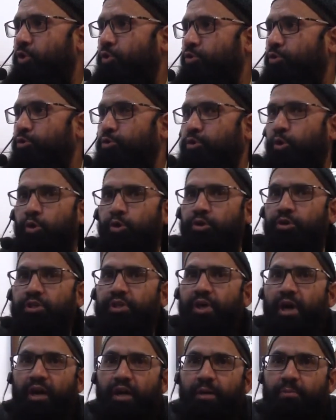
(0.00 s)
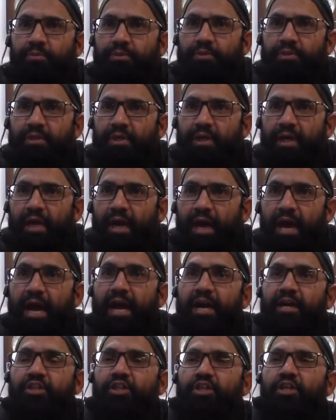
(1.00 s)
who taught the Arabs
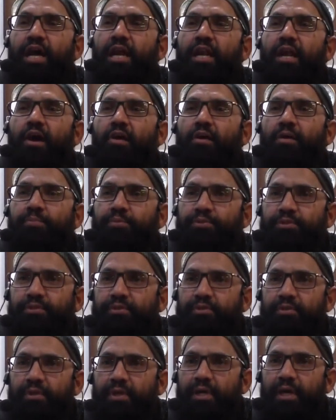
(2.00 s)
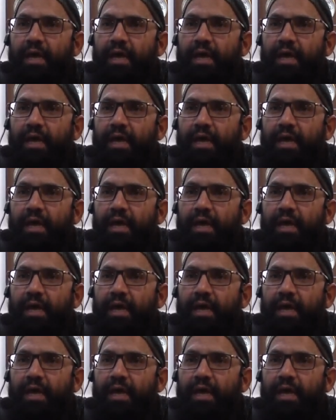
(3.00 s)
and the non-Arabs,